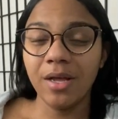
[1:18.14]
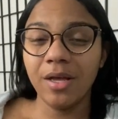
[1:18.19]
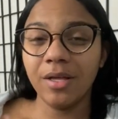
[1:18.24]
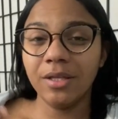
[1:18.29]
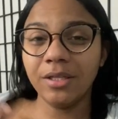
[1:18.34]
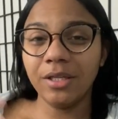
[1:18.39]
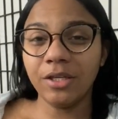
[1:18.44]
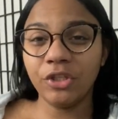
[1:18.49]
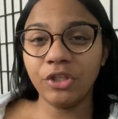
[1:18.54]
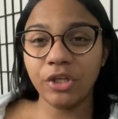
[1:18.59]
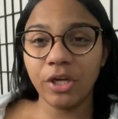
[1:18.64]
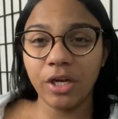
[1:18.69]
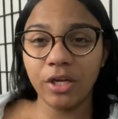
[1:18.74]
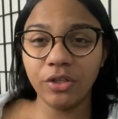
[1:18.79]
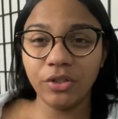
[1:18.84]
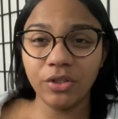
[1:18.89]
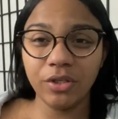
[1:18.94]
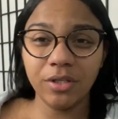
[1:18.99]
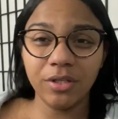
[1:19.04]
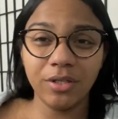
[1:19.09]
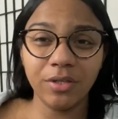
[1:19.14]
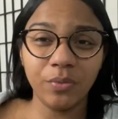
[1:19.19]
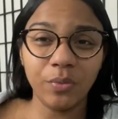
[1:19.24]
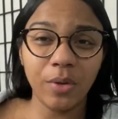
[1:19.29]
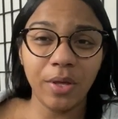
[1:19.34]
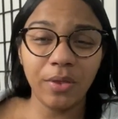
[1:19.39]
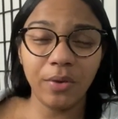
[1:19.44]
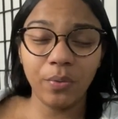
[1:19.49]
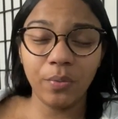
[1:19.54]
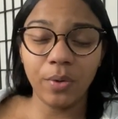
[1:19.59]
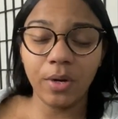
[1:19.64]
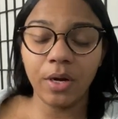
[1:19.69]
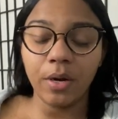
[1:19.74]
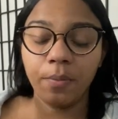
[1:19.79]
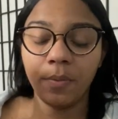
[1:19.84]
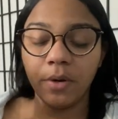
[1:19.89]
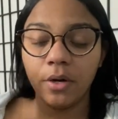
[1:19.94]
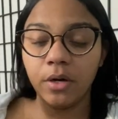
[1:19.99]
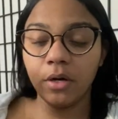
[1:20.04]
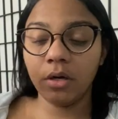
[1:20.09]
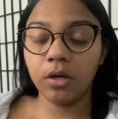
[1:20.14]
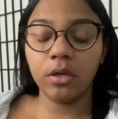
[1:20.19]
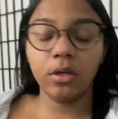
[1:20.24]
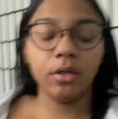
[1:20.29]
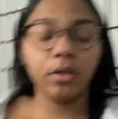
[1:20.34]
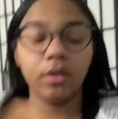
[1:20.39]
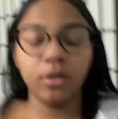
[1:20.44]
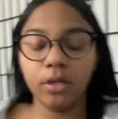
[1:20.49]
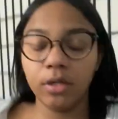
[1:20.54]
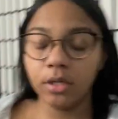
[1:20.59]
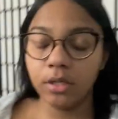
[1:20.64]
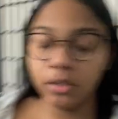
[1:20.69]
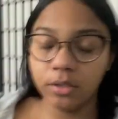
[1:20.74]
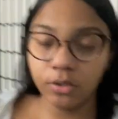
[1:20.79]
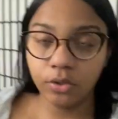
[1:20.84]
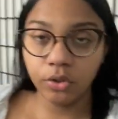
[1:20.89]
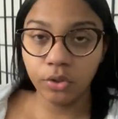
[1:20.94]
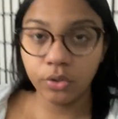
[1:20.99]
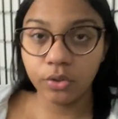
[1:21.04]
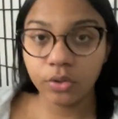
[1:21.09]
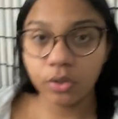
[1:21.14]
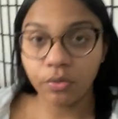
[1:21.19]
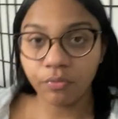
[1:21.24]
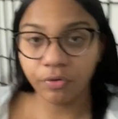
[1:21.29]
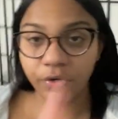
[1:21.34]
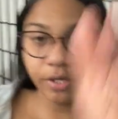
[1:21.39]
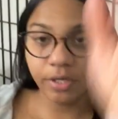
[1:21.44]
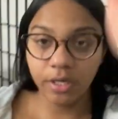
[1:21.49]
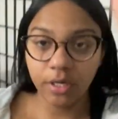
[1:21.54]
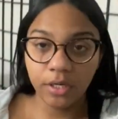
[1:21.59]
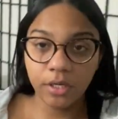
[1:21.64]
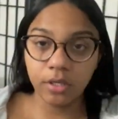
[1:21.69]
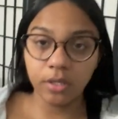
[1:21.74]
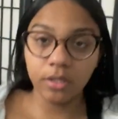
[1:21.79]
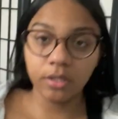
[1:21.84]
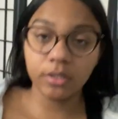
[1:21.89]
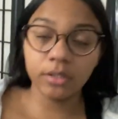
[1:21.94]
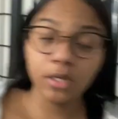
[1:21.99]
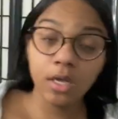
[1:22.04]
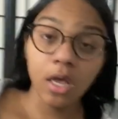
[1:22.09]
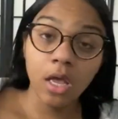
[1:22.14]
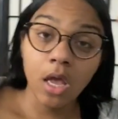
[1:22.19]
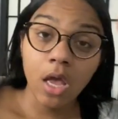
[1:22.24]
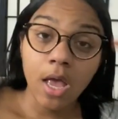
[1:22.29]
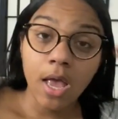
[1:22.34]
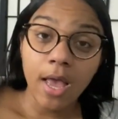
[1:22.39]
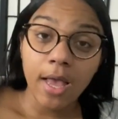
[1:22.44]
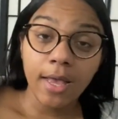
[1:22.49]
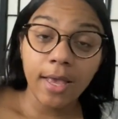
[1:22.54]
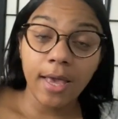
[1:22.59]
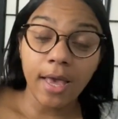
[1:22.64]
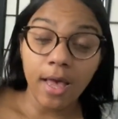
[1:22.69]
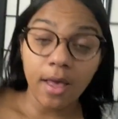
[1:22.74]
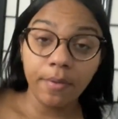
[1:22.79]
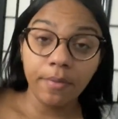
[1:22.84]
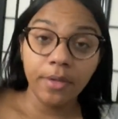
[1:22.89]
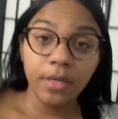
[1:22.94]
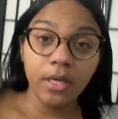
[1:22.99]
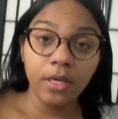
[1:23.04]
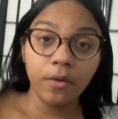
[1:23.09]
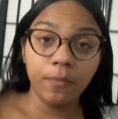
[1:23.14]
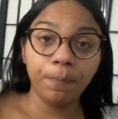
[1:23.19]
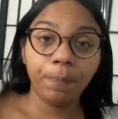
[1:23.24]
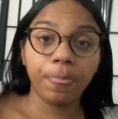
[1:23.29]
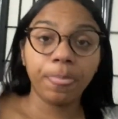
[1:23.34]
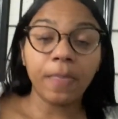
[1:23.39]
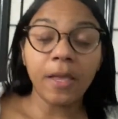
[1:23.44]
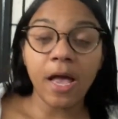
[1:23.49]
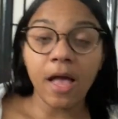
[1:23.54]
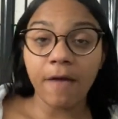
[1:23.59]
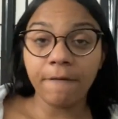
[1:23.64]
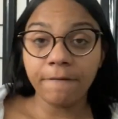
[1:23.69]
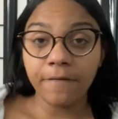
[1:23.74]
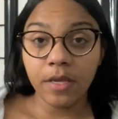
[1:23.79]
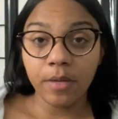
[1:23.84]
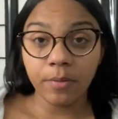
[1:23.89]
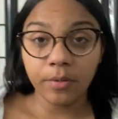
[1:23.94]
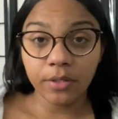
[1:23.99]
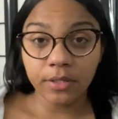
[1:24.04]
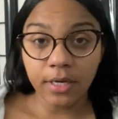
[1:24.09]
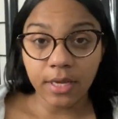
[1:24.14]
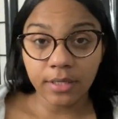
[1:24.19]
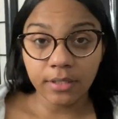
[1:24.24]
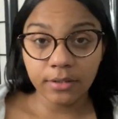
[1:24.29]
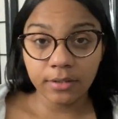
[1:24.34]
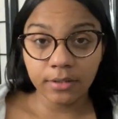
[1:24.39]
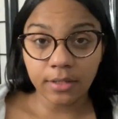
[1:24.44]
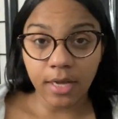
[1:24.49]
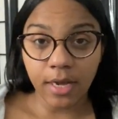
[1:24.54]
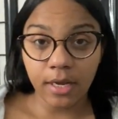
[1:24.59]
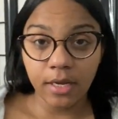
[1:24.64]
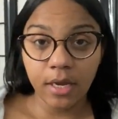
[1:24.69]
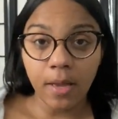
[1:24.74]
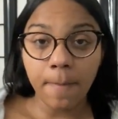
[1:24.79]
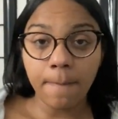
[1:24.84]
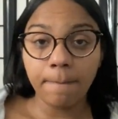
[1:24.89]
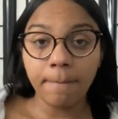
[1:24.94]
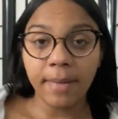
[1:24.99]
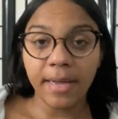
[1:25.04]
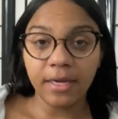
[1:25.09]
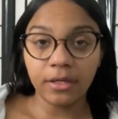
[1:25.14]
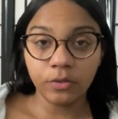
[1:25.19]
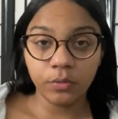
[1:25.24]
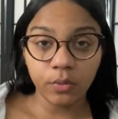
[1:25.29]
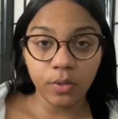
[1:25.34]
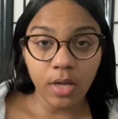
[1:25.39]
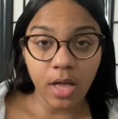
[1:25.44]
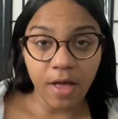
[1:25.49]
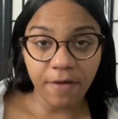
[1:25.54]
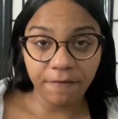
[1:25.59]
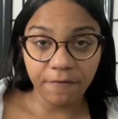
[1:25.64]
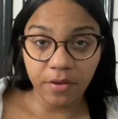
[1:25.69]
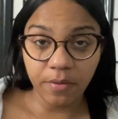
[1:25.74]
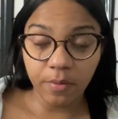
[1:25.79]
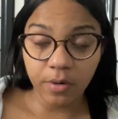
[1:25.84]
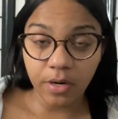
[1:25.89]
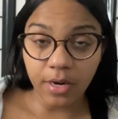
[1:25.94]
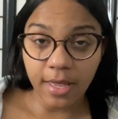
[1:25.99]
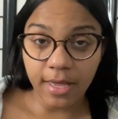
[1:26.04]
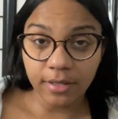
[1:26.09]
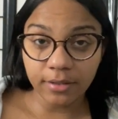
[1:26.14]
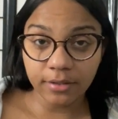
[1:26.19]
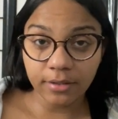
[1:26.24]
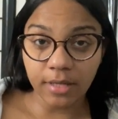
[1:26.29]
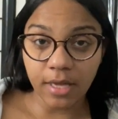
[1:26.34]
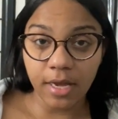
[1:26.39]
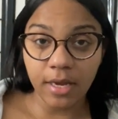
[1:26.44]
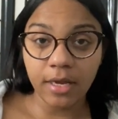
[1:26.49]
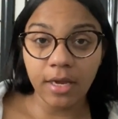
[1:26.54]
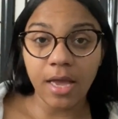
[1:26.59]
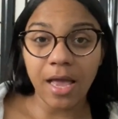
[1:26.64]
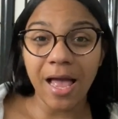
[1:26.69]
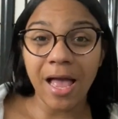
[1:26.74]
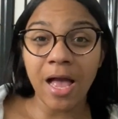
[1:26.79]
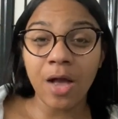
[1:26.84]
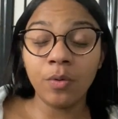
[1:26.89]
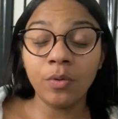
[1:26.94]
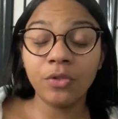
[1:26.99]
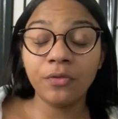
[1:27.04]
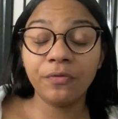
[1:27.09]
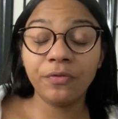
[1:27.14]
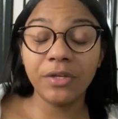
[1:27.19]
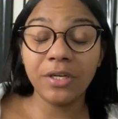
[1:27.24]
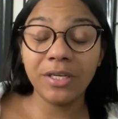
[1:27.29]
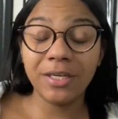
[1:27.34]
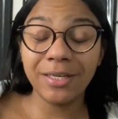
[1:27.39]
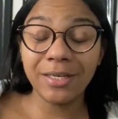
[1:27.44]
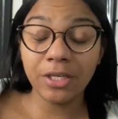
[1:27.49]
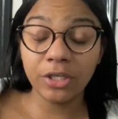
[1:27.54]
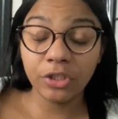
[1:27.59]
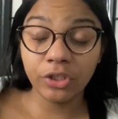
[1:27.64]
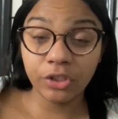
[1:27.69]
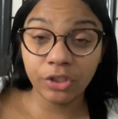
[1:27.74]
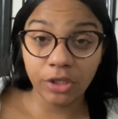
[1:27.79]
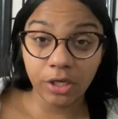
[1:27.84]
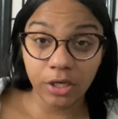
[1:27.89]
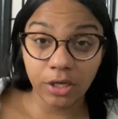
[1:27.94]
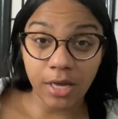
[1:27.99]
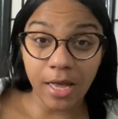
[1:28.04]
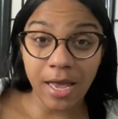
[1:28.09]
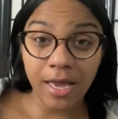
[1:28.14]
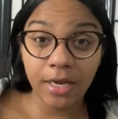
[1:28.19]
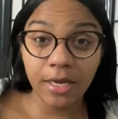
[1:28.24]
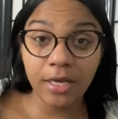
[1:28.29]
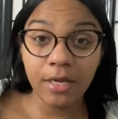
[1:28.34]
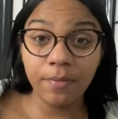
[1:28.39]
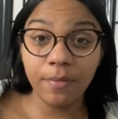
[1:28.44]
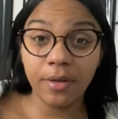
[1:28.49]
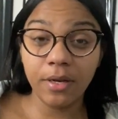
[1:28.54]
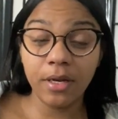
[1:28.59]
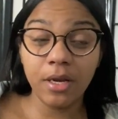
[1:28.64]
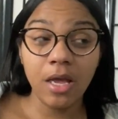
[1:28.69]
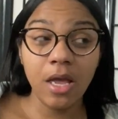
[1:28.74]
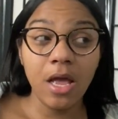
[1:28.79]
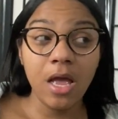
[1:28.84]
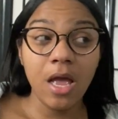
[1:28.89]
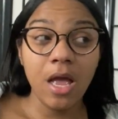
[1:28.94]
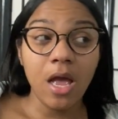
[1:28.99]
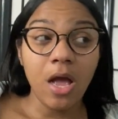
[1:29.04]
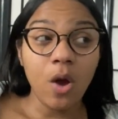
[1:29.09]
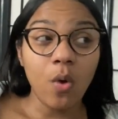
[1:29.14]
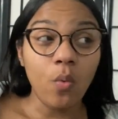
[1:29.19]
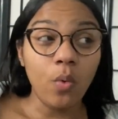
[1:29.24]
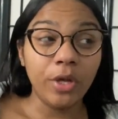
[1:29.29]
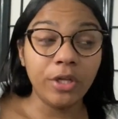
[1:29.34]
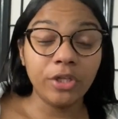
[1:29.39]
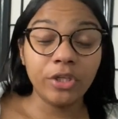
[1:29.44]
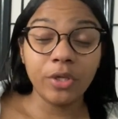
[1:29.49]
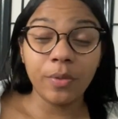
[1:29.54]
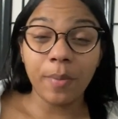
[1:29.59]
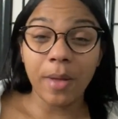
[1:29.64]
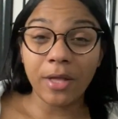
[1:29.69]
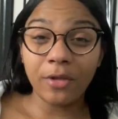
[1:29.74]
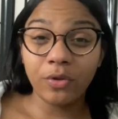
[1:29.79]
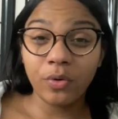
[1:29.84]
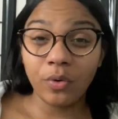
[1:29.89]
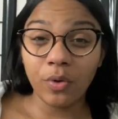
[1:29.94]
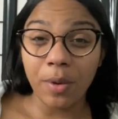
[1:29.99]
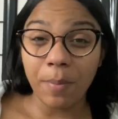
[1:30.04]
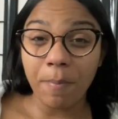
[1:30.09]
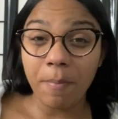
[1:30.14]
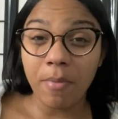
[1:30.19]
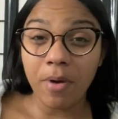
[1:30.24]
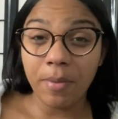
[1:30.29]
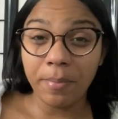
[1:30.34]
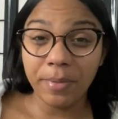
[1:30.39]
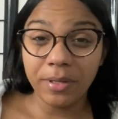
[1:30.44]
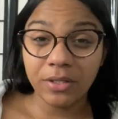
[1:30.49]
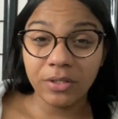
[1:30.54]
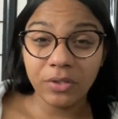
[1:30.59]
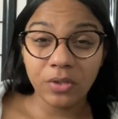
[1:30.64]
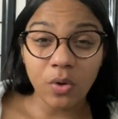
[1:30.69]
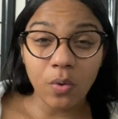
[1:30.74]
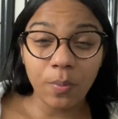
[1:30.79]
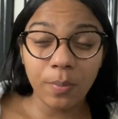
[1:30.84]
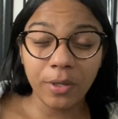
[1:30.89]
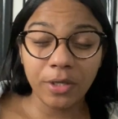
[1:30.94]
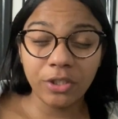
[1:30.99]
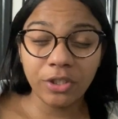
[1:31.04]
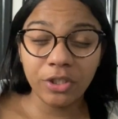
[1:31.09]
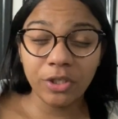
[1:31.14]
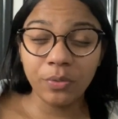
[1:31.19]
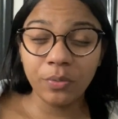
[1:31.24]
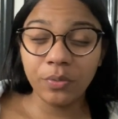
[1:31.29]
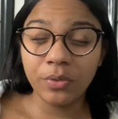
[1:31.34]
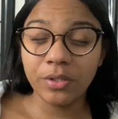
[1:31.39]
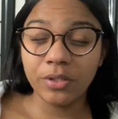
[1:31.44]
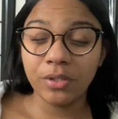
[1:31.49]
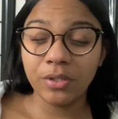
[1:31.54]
the change in the weather, whatever. It's just ridiculous. Gabby had fever last night. Maxwell had fever last night. I was feeling like shit. I even went to the bathroom and vomited so much. It was